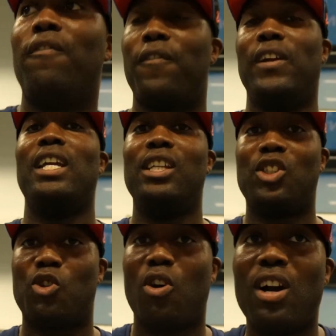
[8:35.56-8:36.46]
Feeling
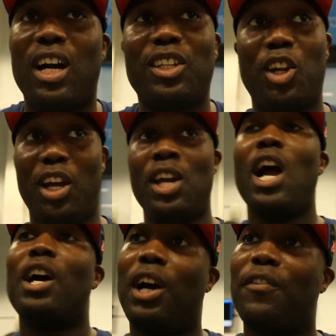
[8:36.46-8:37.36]
strong.
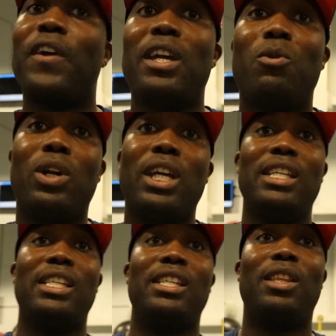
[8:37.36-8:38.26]
I think what it is